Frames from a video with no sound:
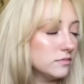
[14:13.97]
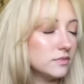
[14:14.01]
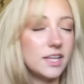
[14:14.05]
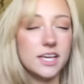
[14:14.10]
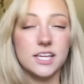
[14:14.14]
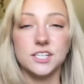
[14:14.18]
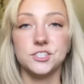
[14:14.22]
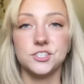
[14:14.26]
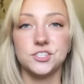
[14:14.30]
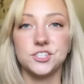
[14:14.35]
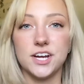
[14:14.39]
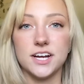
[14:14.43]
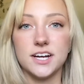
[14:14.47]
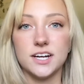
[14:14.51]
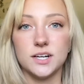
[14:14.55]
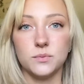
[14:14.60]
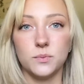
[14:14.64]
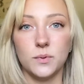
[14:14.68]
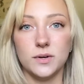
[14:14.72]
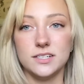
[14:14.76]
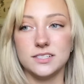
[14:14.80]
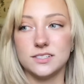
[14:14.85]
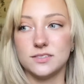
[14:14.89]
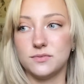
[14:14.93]
They shared
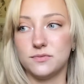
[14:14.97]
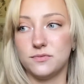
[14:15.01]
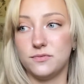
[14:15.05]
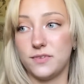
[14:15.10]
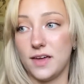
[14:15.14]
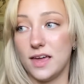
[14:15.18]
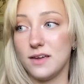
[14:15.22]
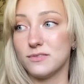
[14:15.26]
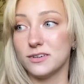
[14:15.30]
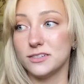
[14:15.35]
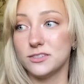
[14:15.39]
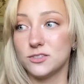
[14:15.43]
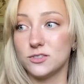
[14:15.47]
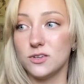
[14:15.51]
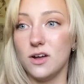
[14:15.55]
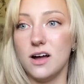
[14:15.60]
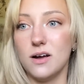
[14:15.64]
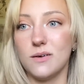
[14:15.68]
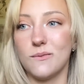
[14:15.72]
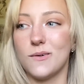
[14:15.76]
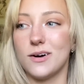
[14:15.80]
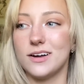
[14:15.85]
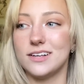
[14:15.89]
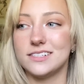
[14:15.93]
what his favorite
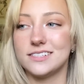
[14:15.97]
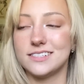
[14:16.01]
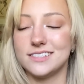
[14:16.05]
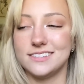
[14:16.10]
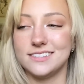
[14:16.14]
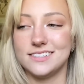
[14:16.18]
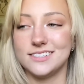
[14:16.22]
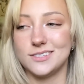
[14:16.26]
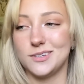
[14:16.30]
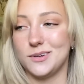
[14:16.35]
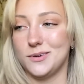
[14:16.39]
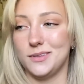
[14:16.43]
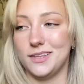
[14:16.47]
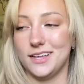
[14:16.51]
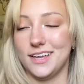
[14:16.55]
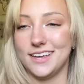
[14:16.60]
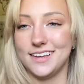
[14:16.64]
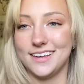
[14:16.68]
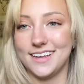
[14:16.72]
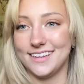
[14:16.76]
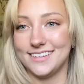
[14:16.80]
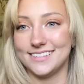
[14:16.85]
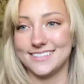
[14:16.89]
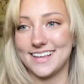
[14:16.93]
song was. And so
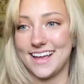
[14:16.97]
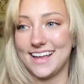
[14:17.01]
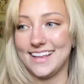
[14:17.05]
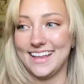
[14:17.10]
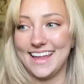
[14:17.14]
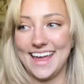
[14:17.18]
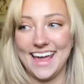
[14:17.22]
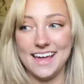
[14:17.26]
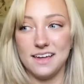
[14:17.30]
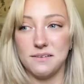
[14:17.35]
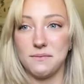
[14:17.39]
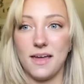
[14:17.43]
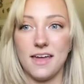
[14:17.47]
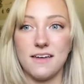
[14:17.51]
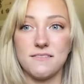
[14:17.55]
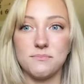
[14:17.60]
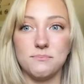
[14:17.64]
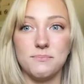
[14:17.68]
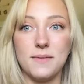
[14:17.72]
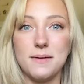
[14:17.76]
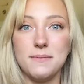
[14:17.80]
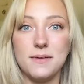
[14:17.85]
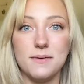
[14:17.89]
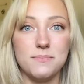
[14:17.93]
they said, hey, if
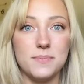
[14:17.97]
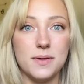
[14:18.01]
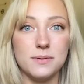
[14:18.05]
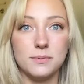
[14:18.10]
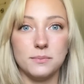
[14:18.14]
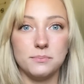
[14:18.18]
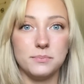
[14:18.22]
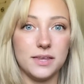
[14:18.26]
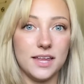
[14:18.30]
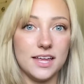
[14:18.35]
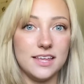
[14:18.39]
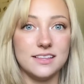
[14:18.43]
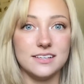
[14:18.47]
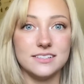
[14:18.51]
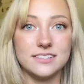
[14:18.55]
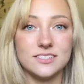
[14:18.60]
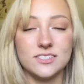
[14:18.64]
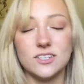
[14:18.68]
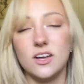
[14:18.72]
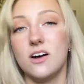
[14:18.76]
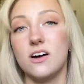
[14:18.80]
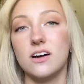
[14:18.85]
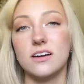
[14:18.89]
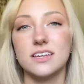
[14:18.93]
maybe people play this
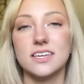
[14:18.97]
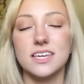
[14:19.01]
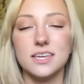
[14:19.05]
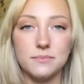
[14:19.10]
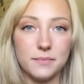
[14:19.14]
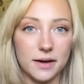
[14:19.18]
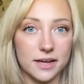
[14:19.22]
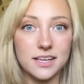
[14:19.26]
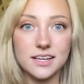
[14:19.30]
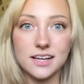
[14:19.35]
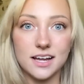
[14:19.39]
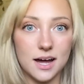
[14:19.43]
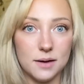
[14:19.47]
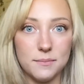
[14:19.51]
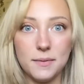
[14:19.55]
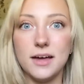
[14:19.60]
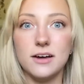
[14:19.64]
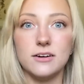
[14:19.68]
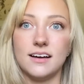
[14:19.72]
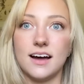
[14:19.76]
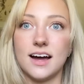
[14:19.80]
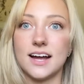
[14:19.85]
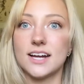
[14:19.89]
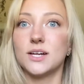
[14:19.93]
song, he might come
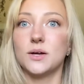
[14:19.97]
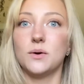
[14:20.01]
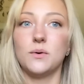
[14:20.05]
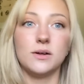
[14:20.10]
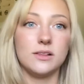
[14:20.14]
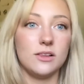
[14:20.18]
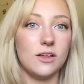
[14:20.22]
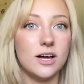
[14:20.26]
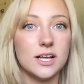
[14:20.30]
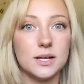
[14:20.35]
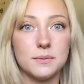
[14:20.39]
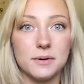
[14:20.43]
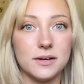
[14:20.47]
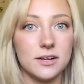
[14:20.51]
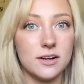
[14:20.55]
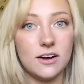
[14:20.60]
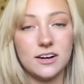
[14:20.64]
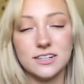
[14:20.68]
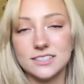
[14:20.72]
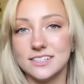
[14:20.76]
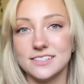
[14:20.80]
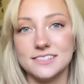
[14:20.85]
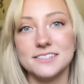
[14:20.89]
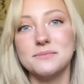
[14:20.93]
out. I know a lot about
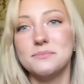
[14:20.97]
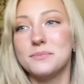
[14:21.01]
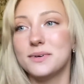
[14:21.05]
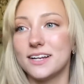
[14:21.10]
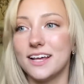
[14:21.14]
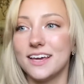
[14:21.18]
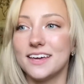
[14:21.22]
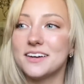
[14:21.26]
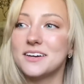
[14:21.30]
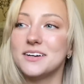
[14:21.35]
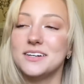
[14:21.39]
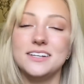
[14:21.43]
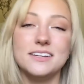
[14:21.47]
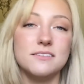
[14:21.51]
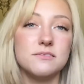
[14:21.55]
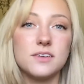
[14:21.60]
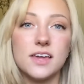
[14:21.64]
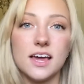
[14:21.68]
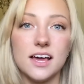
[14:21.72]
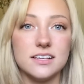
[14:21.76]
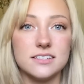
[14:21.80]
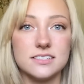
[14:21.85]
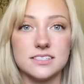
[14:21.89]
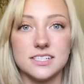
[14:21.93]
autism, but I couldn't have
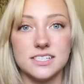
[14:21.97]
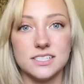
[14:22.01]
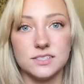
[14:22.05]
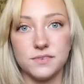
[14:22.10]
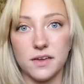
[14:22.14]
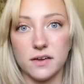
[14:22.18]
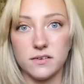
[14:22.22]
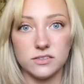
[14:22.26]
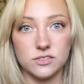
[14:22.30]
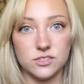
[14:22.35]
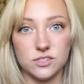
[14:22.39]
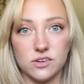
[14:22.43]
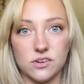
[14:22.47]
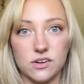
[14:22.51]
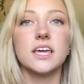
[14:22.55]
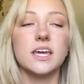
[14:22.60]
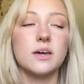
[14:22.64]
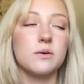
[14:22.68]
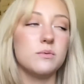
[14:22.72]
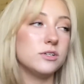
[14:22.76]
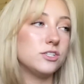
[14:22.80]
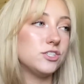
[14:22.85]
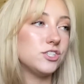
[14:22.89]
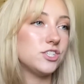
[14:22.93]
guessed his favorite song. It
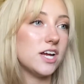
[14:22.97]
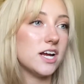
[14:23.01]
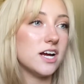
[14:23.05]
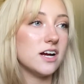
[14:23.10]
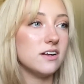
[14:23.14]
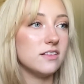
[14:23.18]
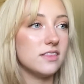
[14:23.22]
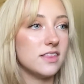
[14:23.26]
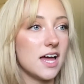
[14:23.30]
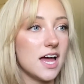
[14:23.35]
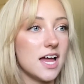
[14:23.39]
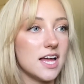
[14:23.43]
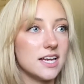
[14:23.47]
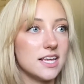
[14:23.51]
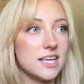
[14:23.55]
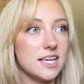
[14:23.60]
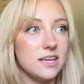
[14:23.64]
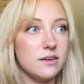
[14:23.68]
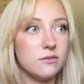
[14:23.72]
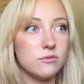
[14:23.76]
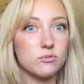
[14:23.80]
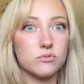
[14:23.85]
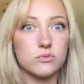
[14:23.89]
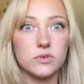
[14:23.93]
was shared that
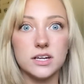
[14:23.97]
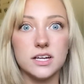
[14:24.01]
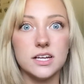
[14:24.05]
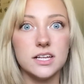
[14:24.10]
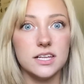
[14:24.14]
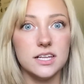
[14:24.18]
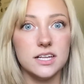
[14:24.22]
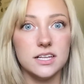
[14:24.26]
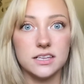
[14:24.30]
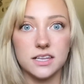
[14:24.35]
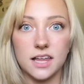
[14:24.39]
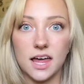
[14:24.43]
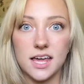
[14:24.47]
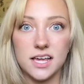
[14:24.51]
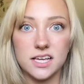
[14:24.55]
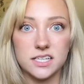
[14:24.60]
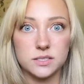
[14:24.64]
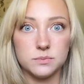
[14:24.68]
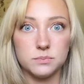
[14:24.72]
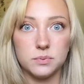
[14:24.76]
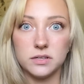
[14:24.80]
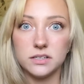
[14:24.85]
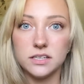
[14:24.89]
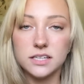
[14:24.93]
he really
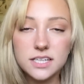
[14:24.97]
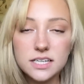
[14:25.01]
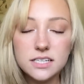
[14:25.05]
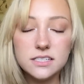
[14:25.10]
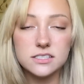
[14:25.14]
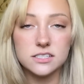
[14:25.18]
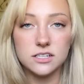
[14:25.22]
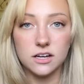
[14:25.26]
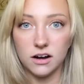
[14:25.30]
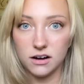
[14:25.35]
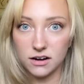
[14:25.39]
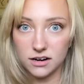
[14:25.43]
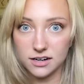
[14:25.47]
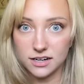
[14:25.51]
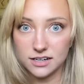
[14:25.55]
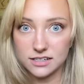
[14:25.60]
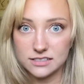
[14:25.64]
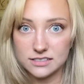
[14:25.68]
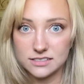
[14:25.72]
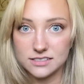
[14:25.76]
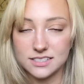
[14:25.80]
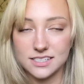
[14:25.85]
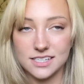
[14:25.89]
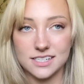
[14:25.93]
likes police
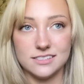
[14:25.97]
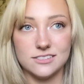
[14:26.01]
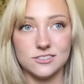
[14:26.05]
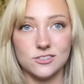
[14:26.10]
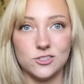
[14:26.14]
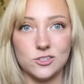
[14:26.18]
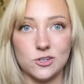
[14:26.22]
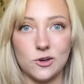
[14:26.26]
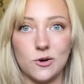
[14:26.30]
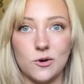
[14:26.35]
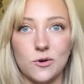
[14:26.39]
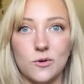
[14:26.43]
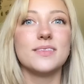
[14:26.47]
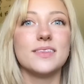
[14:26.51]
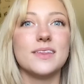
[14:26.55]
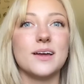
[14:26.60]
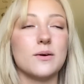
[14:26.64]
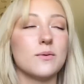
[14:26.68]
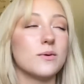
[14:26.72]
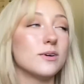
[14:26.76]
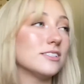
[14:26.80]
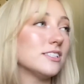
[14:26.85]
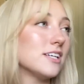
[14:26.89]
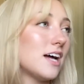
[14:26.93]
cars. And so there
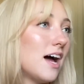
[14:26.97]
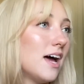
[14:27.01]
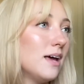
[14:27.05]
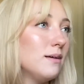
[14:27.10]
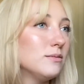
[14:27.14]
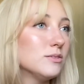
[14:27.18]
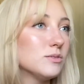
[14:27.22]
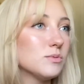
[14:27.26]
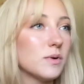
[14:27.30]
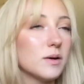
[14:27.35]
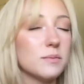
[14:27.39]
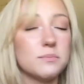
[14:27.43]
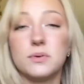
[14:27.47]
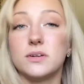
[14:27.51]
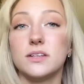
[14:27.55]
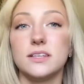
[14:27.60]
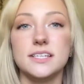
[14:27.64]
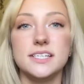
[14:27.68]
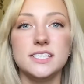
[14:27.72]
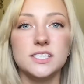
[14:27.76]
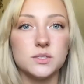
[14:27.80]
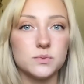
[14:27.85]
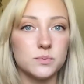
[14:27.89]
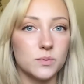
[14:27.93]
were times where
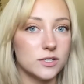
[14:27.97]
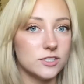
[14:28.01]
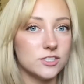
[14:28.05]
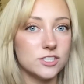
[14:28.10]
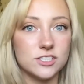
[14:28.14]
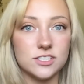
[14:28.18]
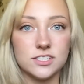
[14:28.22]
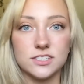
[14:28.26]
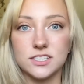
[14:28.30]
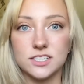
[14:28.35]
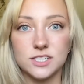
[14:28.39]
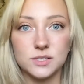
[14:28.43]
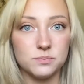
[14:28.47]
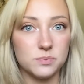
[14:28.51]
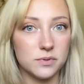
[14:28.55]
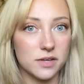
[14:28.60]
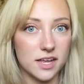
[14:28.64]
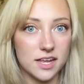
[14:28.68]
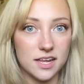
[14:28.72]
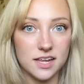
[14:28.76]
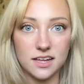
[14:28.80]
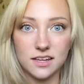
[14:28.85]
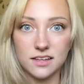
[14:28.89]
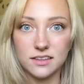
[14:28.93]
police were just
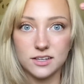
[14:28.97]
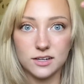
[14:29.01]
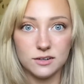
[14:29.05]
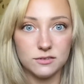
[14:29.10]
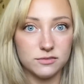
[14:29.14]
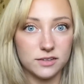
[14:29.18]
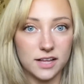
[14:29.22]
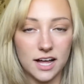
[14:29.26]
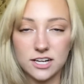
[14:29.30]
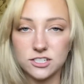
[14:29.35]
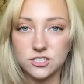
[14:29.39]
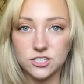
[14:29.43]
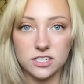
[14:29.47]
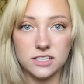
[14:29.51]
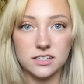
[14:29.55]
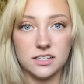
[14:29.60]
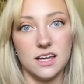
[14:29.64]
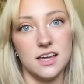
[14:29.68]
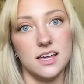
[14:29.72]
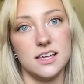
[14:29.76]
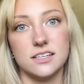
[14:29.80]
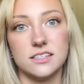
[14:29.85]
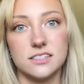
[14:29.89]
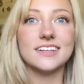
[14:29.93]
displaying their flashing
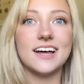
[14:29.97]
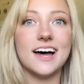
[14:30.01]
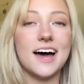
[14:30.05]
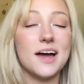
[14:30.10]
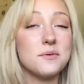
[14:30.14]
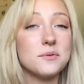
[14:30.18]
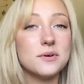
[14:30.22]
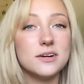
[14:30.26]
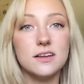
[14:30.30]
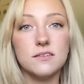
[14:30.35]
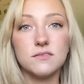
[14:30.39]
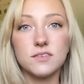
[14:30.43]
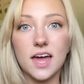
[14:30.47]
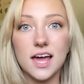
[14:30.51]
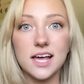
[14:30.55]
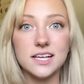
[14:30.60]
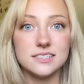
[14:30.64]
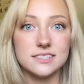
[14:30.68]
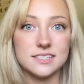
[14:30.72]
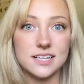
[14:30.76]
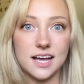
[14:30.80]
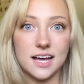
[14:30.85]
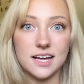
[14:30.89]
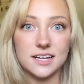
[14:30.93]
lights. I wouldn't have
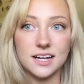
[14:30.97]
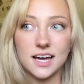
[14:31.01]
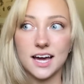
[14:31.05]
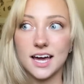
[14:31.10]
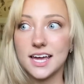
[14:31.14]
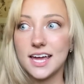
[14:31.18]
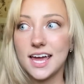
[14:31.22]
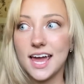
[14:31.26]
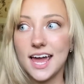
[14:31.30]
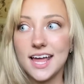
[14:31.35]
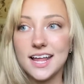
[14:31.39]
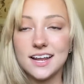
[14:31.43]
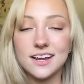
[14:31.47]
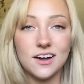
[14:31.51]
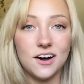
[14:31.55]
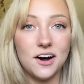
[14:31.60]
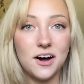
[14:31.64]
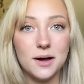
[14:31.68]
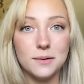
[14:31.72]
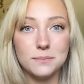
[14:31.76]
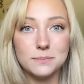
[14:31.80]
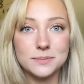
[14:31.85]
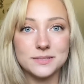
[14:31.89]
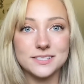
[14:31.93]
guessed that. I hate
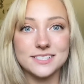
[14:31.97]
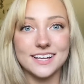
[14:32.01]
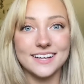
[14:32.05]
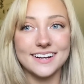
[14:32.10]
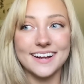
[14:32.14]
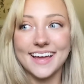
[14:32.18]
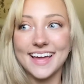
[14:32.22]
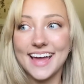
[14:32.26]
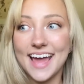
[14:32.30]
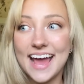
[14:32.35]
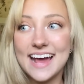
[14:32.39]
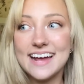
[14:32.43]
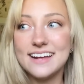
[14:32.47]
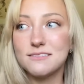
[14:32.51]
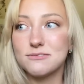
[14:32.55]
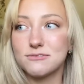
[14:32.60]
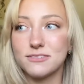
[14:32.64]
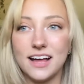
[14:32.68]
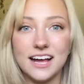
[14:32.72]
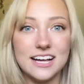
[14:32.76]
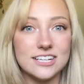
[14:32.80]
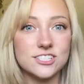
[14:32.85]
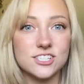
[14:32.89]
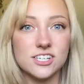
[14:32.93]
cops and I hate
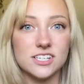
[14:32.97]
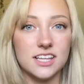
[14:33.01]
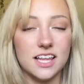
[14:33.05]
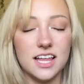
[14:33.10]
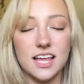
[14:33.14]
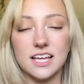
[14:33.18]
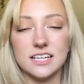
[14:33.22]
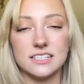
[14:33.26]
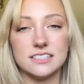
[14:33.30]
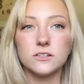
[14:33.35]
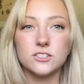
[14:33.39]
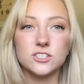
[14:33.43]
flashing lights.